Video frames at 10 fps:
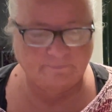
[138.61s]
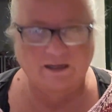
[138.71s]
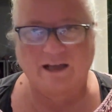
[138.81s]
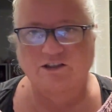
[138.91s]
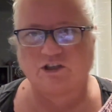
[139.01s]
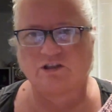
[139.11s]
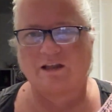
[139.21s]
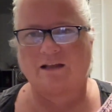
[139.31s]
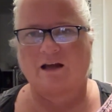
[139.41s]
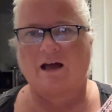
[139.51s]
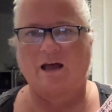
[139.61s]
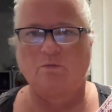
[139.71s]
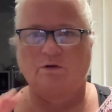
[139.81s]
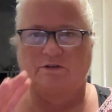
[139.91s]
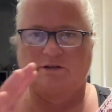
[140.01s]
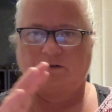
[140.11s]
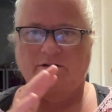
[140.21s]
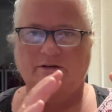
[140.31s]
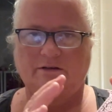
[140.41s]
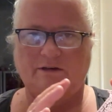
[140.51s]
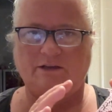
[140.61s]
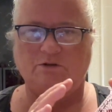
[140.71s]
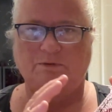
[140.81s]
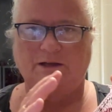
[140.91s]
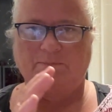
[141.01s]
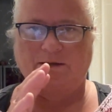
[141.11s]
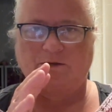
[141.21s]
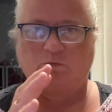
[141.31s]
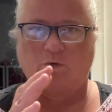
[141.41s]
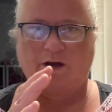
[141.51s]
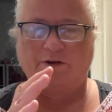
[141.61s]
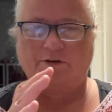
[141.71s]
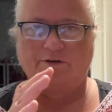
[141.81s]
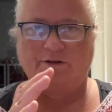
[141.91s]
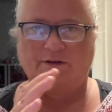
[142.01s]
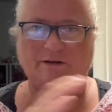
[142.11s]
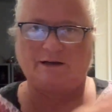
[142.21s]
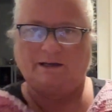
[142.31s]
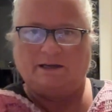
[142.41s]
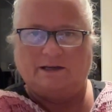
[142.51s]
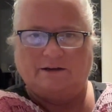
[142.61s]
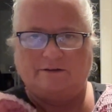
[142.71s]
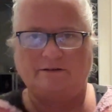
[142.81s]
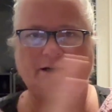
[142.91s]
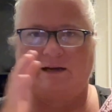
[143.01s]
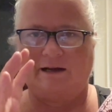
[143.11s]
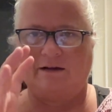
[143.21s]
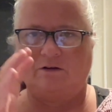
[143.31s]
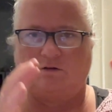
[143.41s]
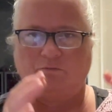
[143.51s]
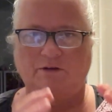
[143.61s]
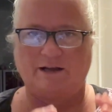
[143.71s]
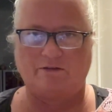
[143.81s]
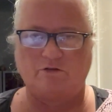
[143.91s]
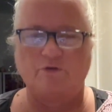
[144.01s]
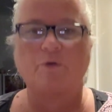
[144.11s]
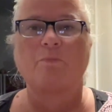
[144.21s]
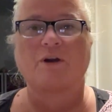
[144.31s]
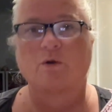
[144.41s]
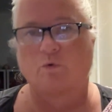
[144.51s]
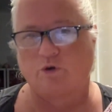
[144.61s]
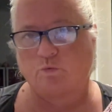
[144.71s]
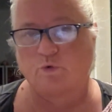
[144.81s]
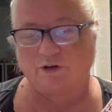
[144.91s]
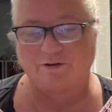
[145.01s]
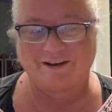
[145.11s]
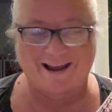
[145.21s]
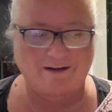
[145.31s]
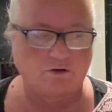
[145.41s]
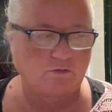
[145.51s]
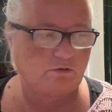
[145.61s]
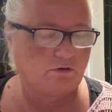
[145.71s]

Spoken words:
It's just that I want it to be a bit wider here and go narrower, but I don't want it narrow.